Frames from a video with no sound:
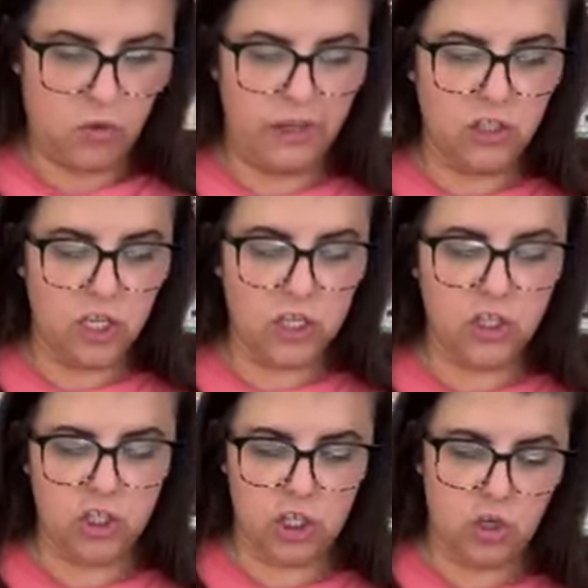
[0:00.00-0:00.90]
Should we
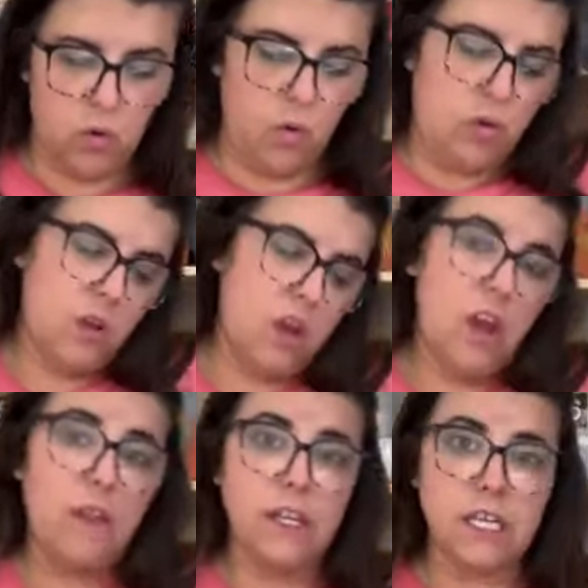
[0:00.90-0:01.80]
just do
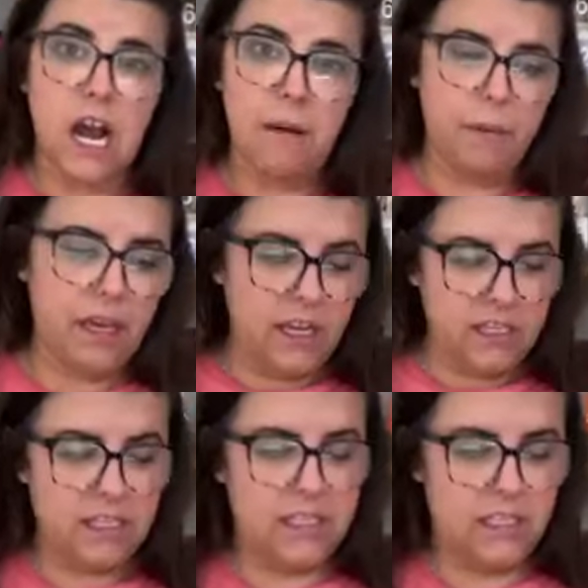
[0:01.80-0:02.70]
the top
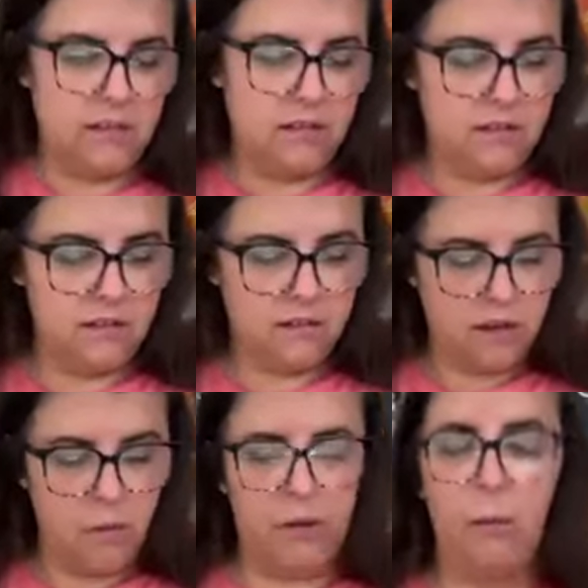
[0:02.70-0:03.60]
piece
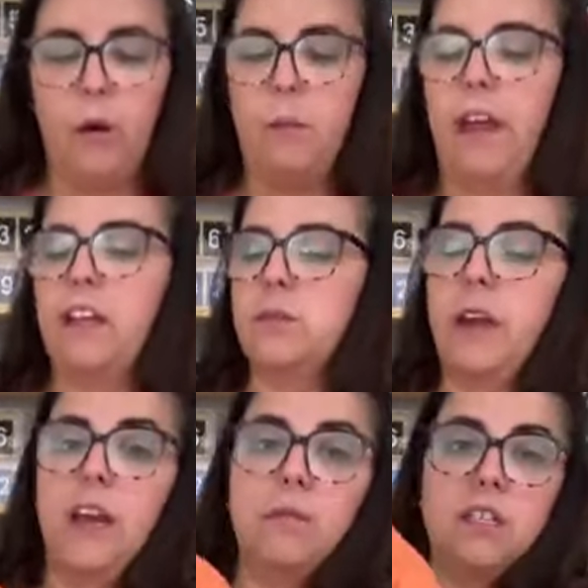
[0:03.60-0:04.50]
I'm over here putting my hands on
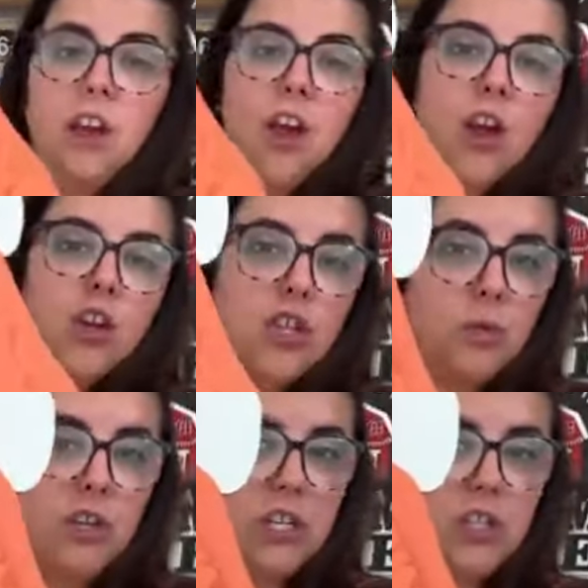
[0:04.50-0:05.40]
my hips.
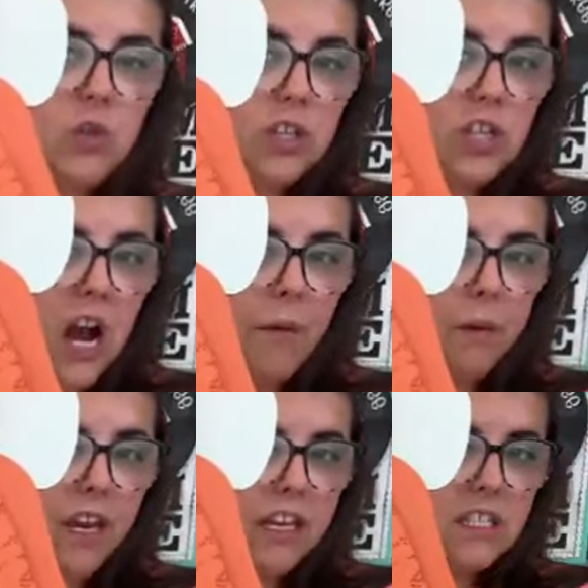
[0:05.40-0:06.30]
Should we just do the
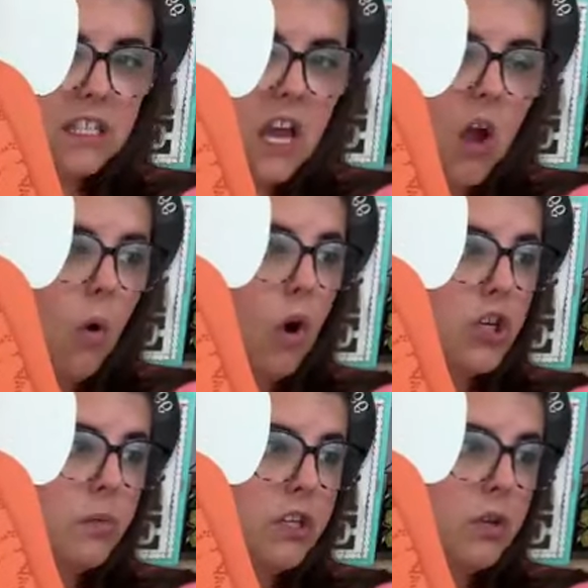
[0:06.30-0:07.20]
top piece
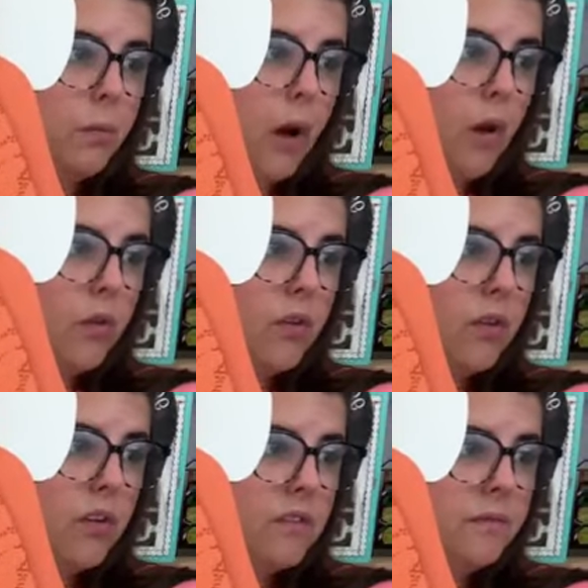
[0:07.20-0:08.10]
or should we do both?